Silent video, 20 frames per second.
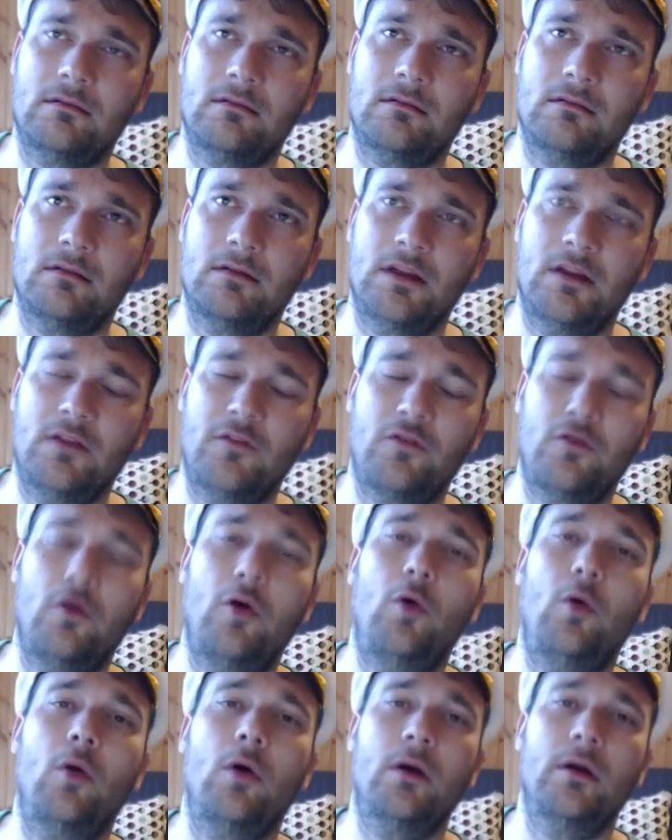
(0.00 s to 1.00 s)

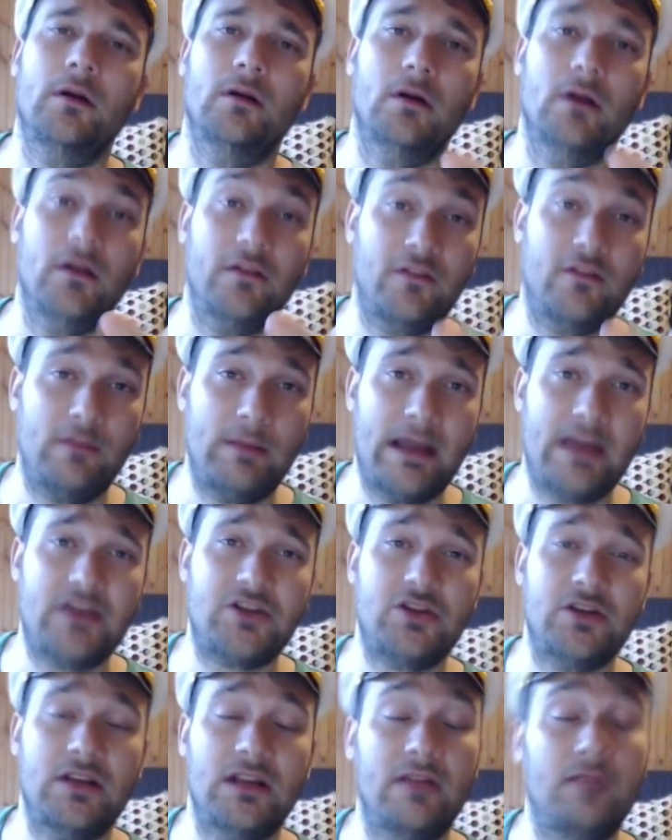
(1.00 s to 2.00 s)
Control Warrior
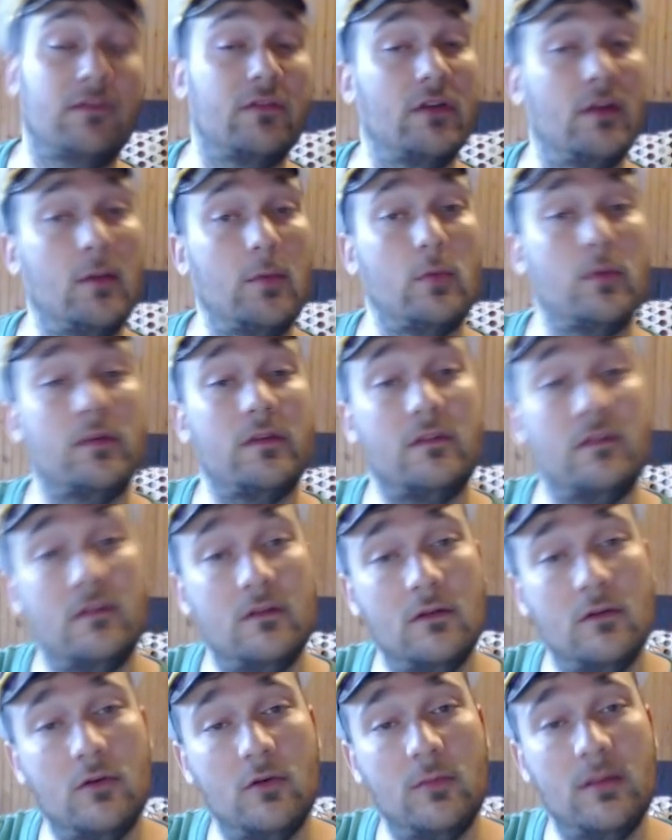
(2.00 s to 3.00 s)
especially have trouble with the
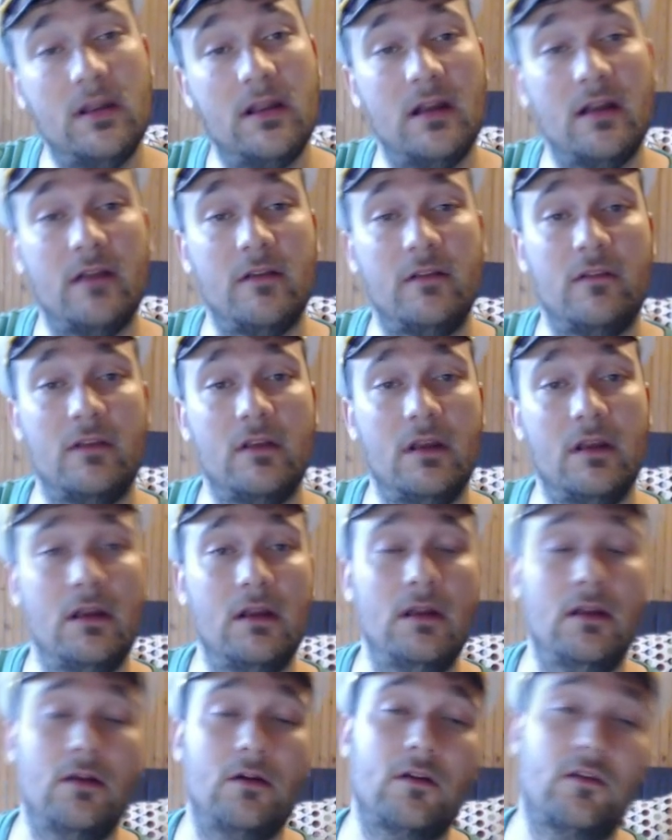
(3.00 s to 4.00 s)
Zoo because,
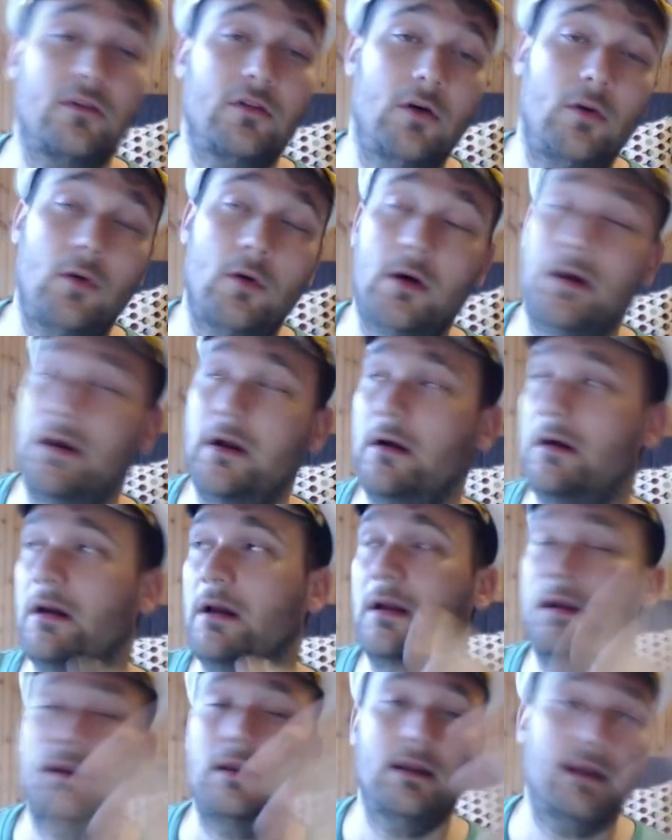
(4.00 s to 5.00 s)
you know, Control Warrior,
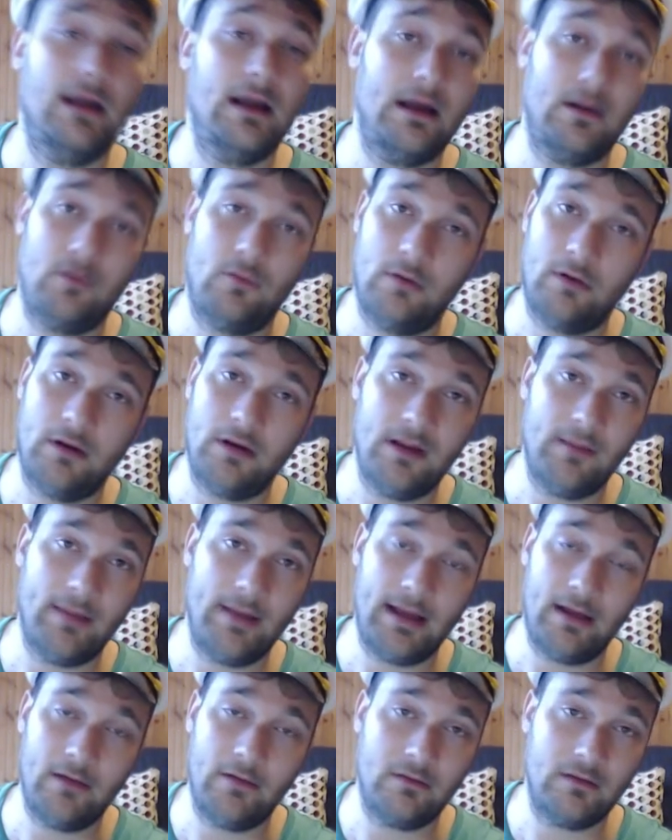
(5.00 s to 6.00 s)
you got to worry
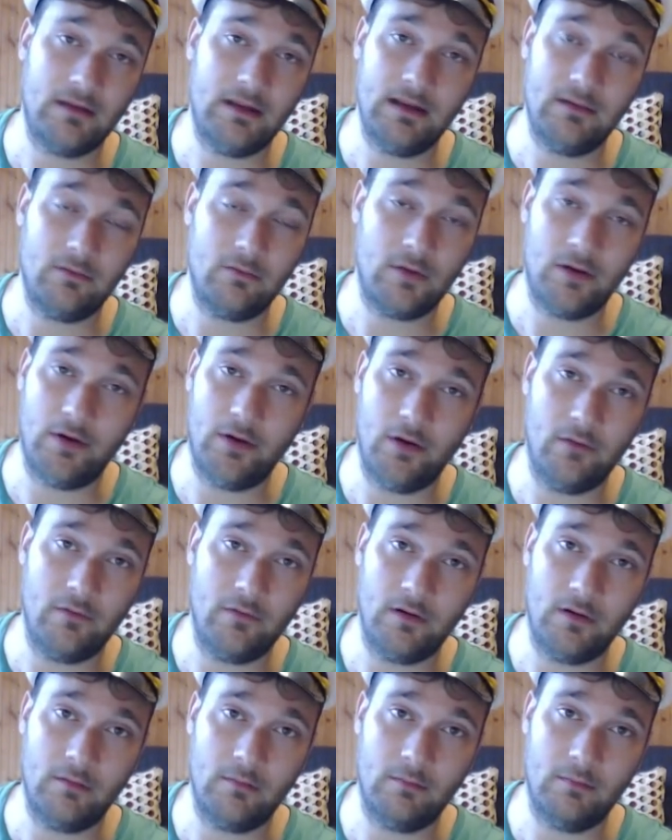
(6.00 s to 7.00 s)
about getting run
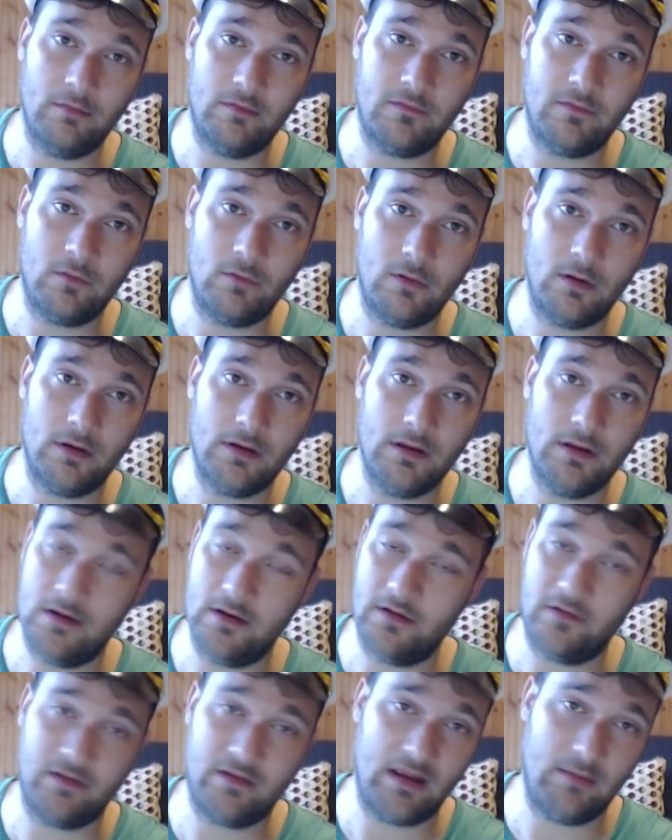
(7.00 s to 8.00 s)
over before you
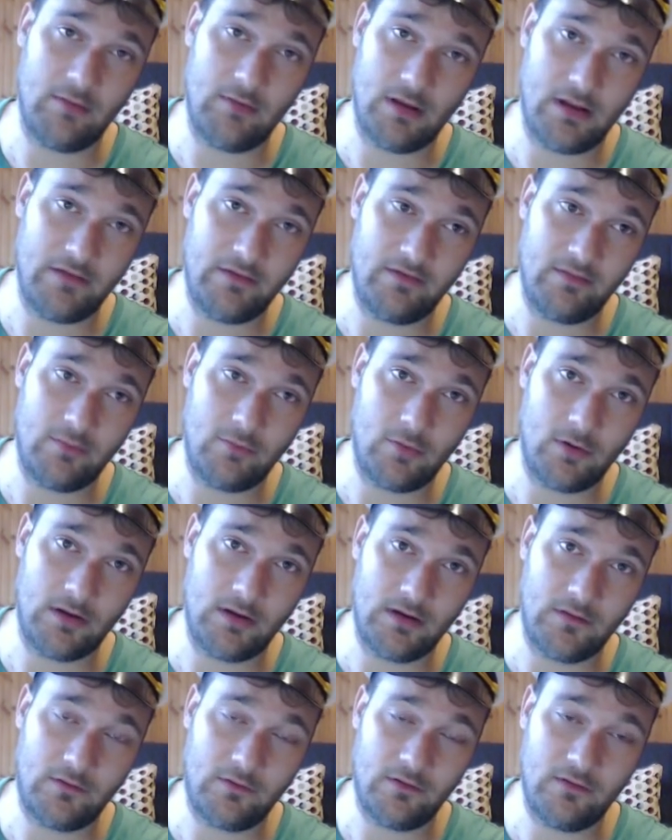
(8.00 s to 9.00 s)
can stabilize the board and
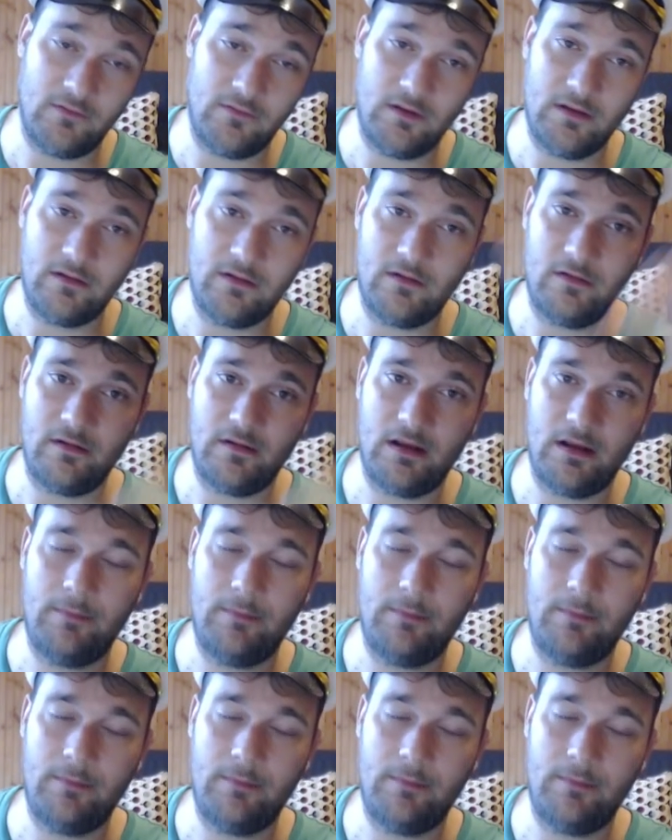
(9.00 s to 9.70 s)
get your defenses up.